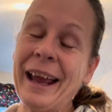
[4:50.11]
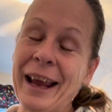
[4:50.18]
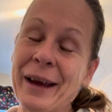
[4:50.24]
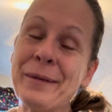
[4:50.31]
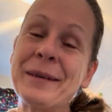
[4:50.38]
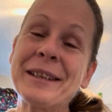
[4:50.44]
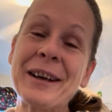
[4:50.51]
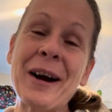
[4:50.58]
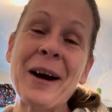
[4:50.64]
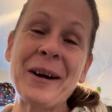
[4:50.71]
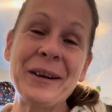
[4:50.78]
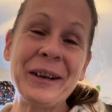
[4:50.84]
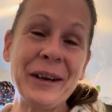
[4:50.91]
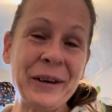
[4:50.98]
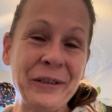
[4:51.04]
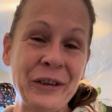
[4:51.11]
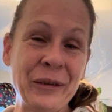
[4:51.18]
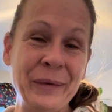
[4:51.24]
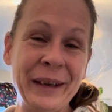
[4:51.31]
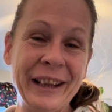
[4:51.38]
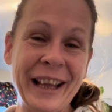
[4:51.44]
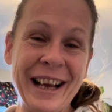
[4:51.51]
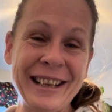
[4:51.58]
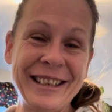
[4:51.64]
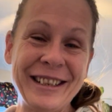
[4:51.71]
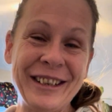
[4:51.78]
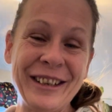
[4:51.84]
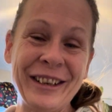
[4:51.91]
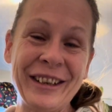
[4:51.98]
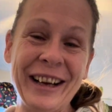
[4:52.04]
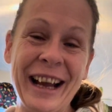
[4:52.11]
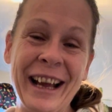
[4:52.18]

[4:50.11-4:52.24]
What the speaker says: It was a hard year for me last year,